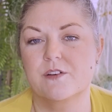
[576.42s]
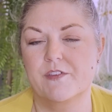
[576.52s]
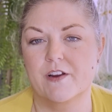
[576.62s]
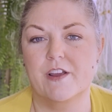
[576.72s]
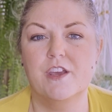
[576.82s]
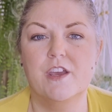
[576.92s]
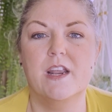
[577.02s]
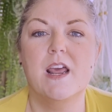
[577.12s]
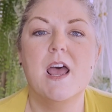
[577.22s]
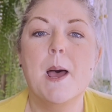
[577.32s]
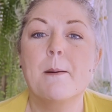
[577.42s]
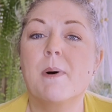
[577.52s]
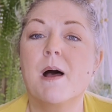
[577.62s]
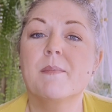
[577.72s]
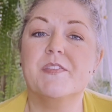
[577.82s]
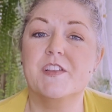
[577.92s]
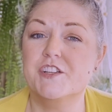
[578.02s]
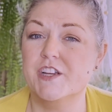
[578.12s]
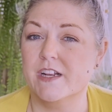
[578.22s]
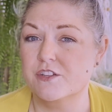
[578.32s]
very good. Mom got the
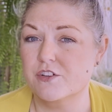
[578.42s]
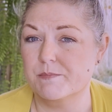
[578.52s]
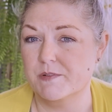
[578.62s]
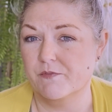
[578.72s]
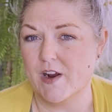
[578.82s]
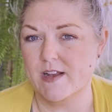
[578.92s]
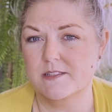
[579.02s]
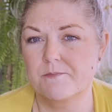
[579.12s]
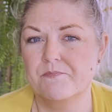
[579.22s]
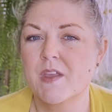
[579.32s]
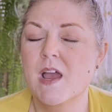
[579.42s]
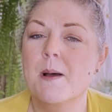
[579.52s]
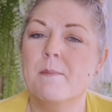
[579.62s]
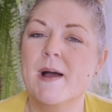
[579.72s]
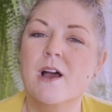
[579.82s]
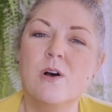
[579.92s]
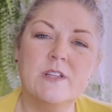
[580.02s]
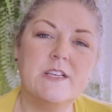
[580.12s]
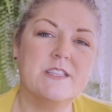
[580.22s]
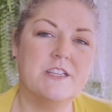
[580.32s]
chicken strips and fries. My
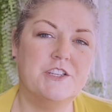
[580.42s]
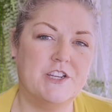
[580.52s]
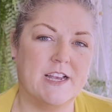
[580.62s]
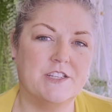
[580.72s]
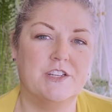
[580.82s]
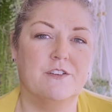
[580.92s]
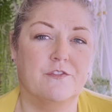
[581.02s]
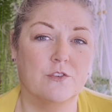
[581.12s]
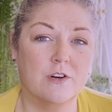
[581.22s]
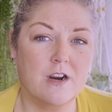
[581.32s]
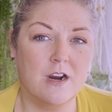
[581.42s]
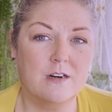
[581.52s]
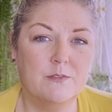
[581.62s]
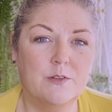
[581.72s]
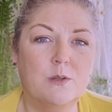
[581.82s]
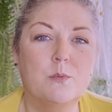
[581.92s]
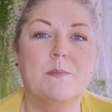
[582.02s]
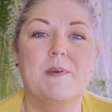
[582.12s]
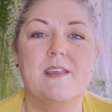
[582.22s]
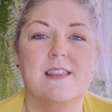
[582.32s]
only suggestion for Carnival
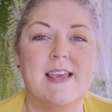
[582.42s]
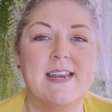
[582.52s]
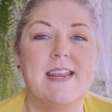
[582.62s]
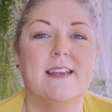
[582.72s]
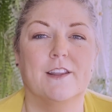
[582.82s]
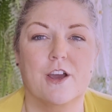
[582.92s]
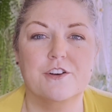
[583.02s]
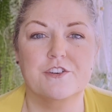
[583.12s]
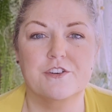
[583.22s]
would be that they need larger